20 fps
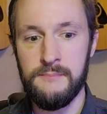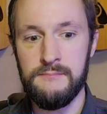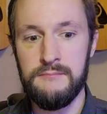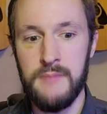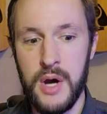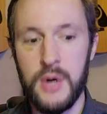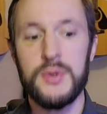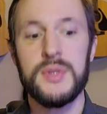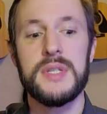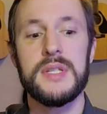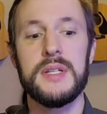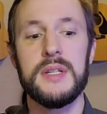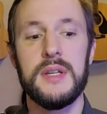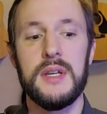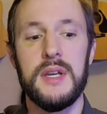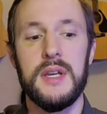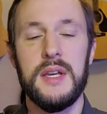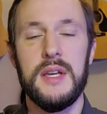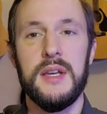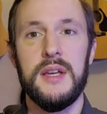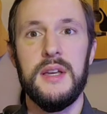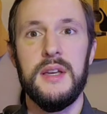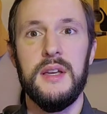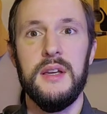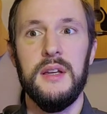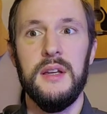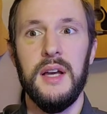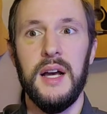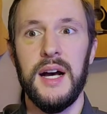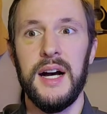most
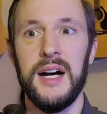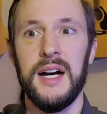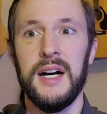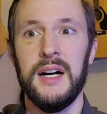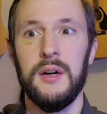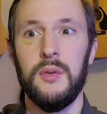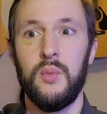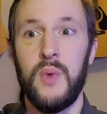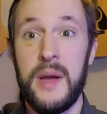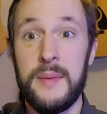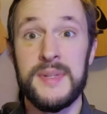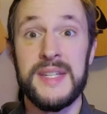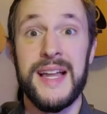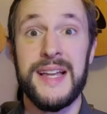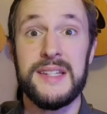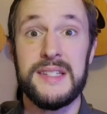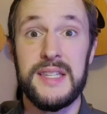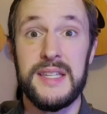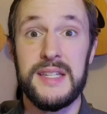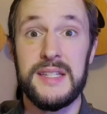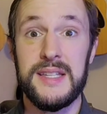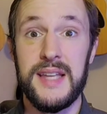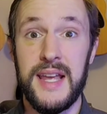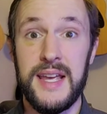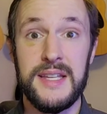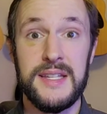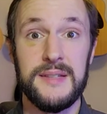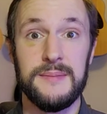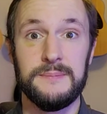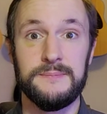websites these
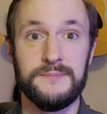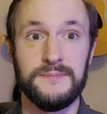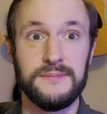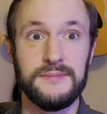days,